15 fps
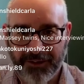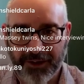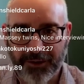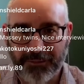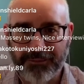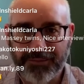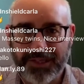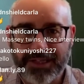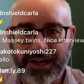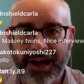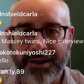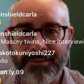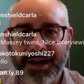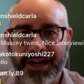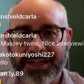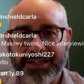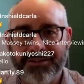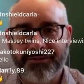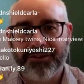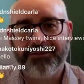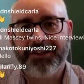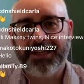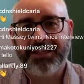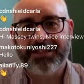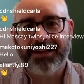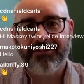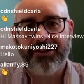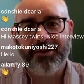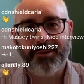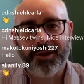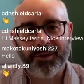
Film, an IMAX 15, 70